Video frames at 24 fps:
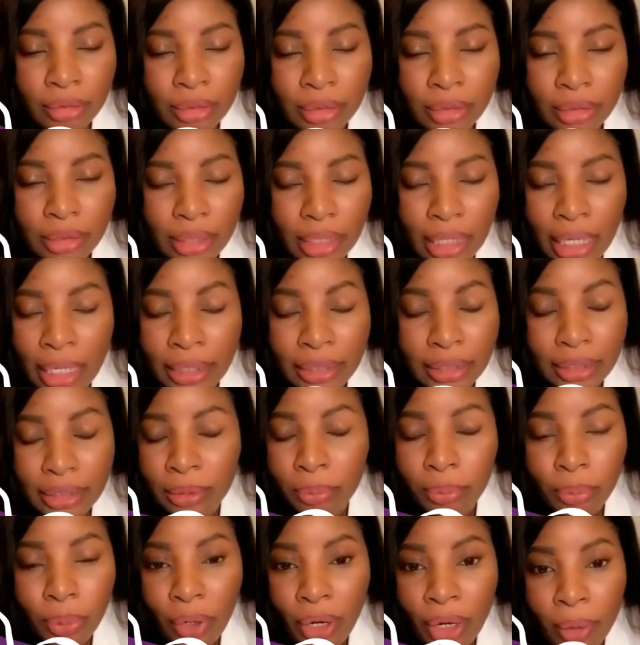as a
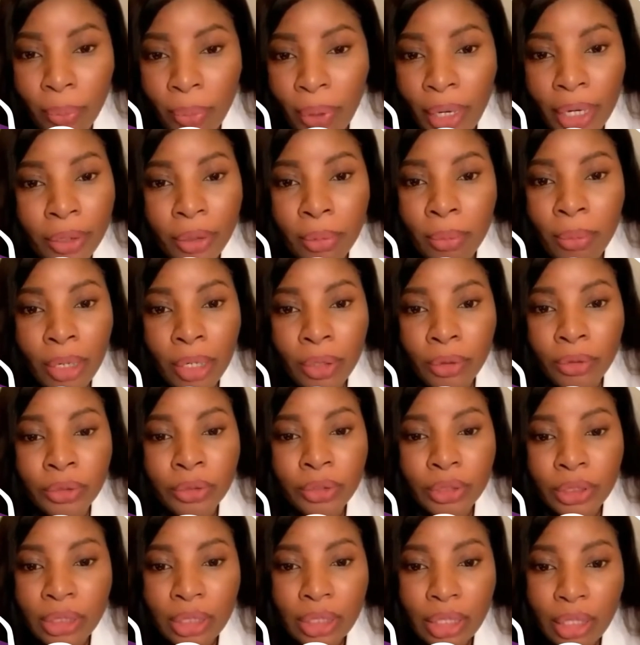paramount
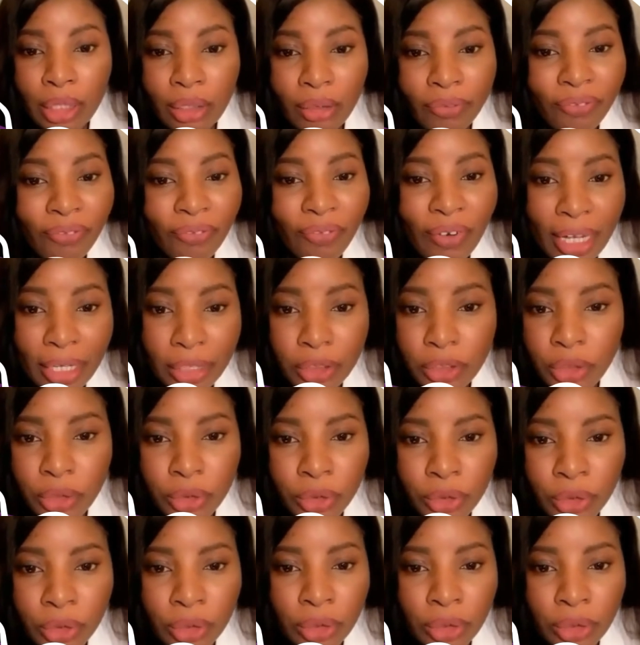factor